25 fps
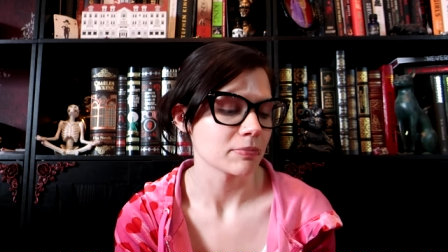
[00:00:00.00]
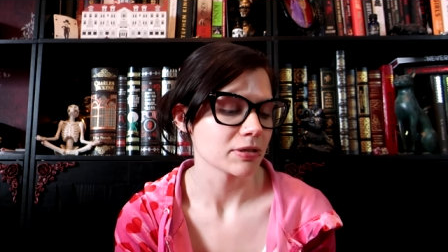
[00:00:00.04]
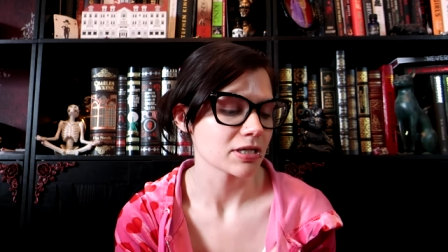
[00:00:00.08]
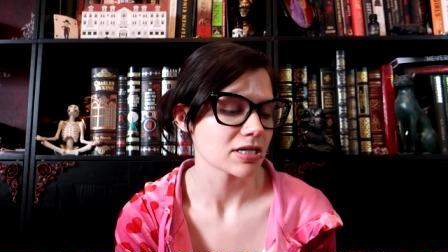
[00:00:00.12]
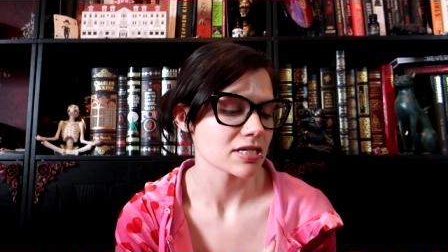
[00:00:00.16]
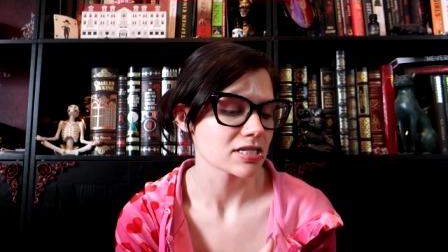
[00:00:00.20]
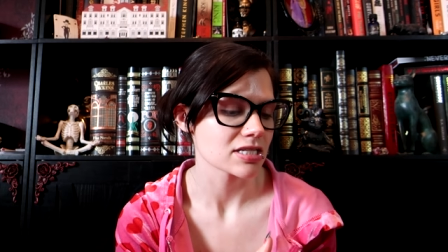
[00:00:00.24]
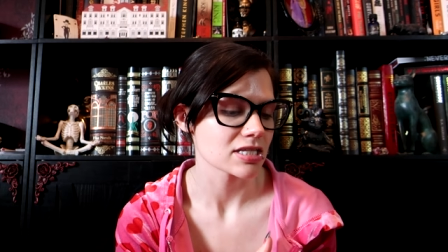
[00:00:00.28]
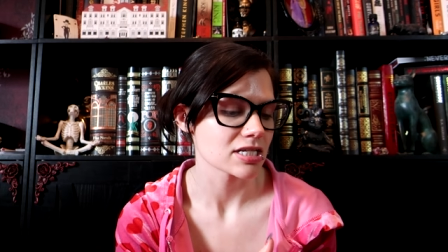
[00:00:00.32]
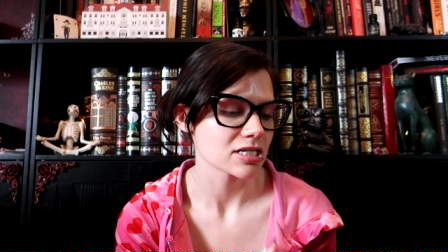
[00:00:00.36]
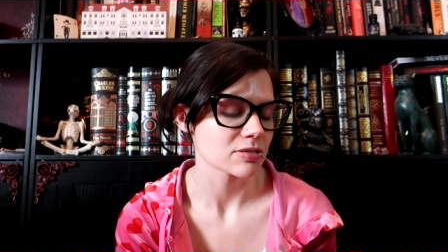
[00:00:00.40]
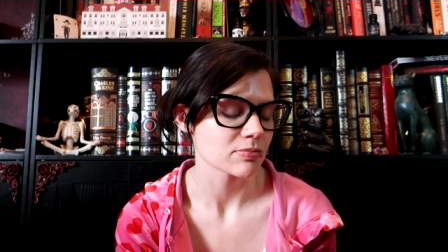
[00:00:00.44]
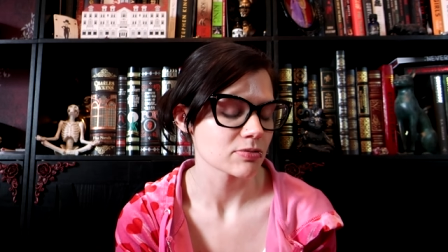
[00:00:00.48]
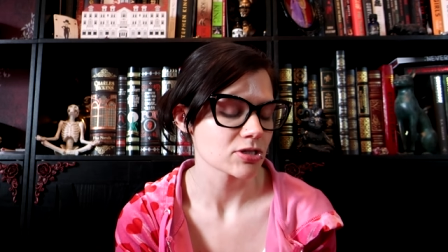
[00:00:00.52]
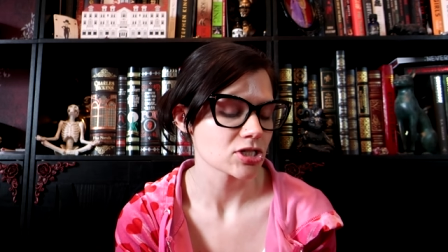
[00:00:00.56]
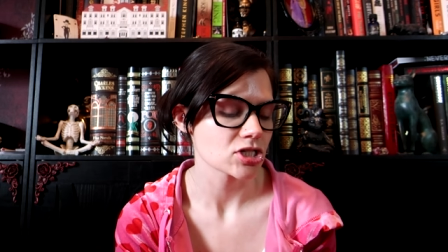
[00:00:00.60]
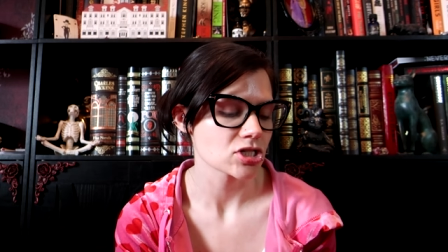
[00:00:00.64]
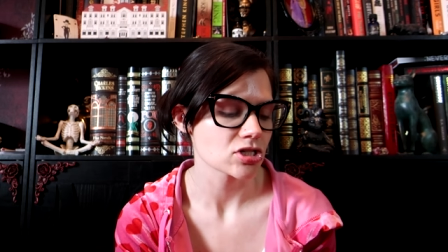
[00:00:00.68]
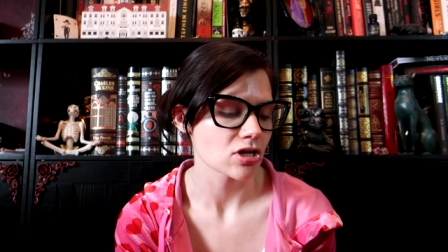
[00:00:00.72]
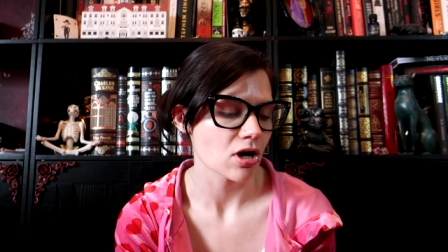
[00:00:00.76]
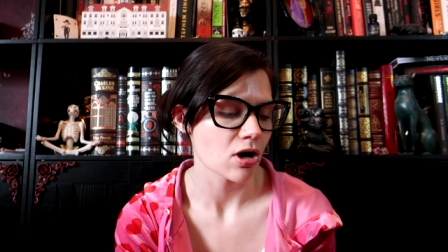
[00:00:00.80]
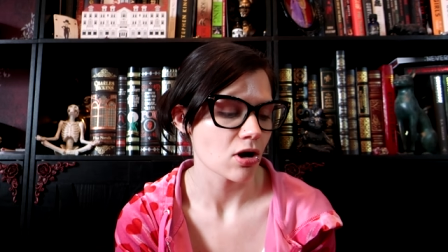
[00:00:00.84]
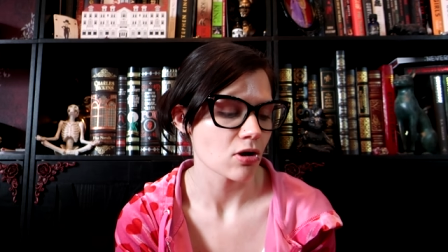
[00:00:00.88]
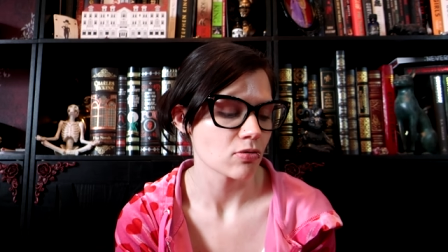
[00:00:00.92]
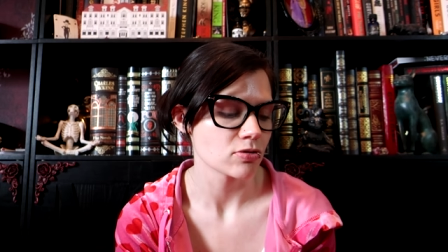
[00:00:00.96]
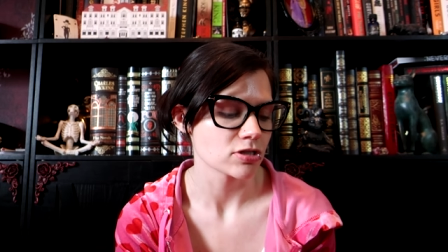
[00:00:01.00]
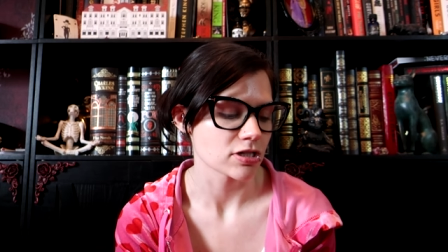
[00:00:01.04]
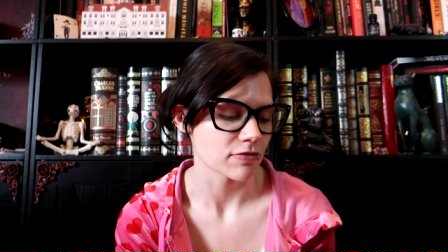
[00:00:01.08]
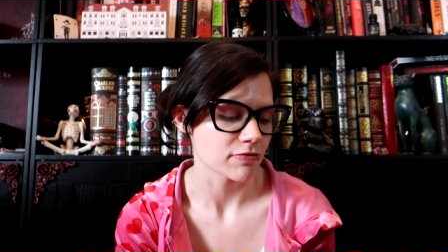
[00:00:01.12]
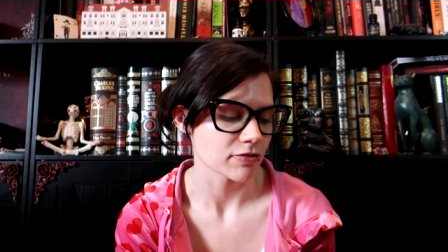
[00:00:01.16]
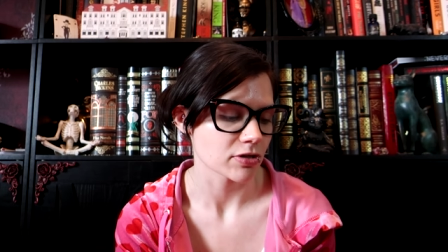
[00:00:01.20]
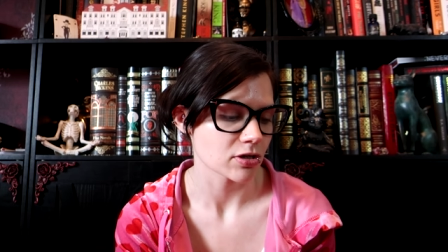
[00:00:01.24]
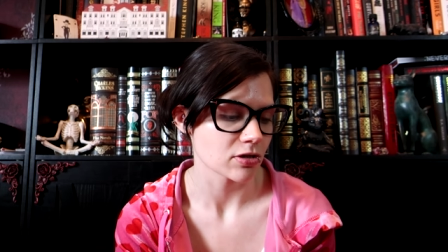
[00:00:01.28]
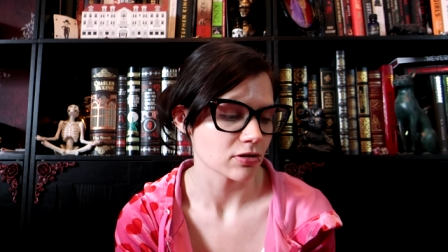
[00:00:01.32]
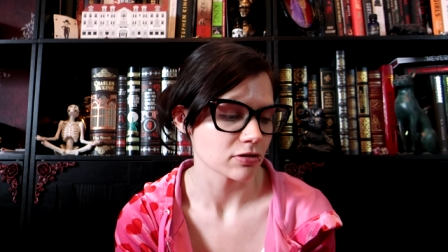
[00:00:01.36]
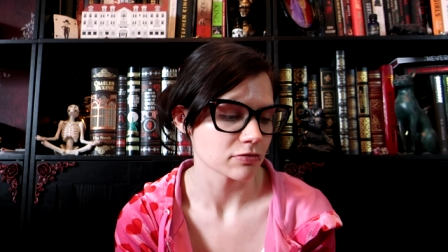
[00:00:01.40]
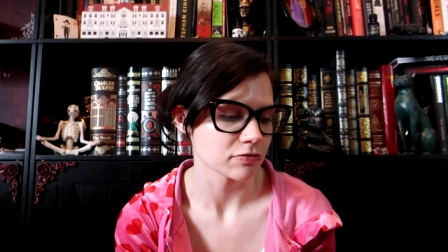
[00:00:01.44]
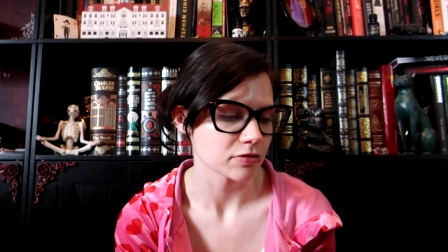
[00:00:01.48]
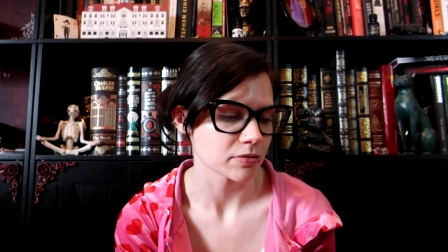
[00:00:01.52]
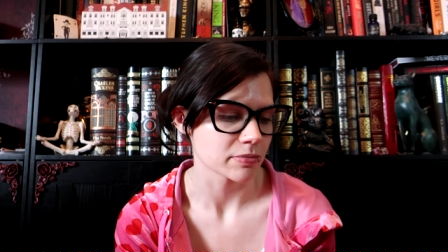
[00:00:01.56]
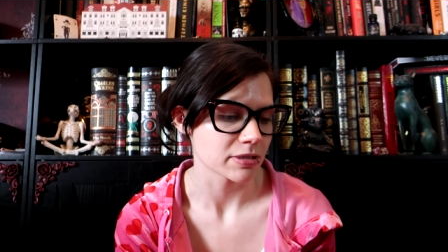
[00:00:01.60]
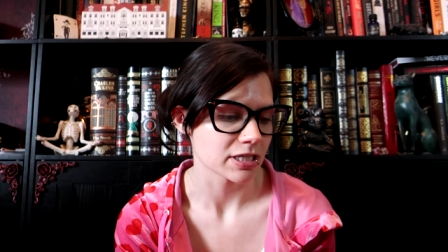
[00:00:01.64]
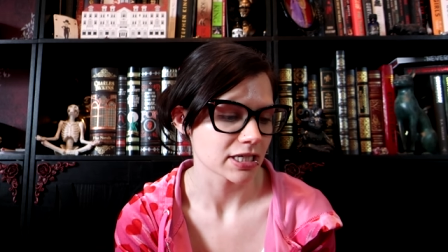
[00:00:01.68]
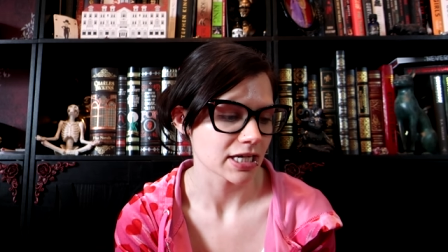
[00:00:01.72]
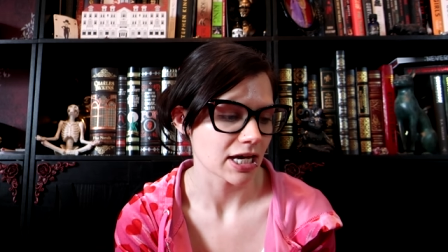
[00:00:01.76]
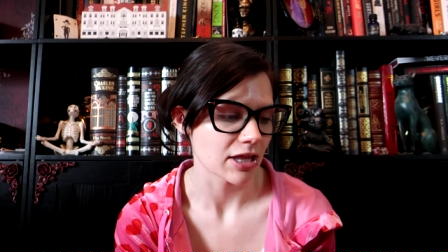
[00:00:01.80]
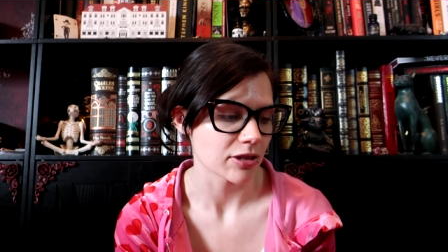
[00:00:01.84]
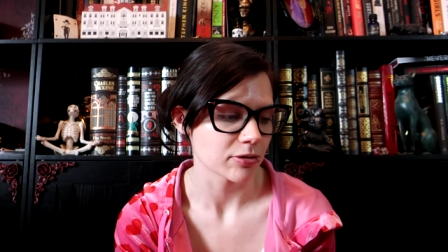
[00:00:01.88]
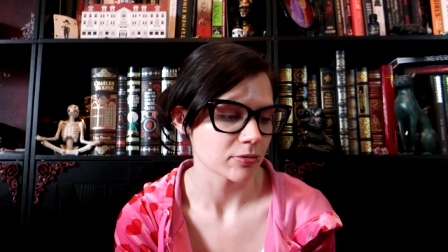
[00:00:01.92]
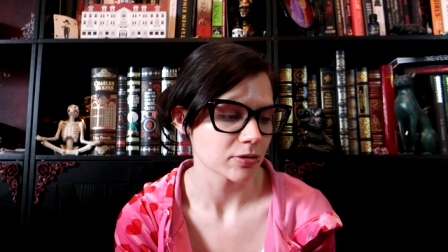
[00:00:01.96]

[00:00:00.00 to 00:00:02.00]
because this was so difficult for me to get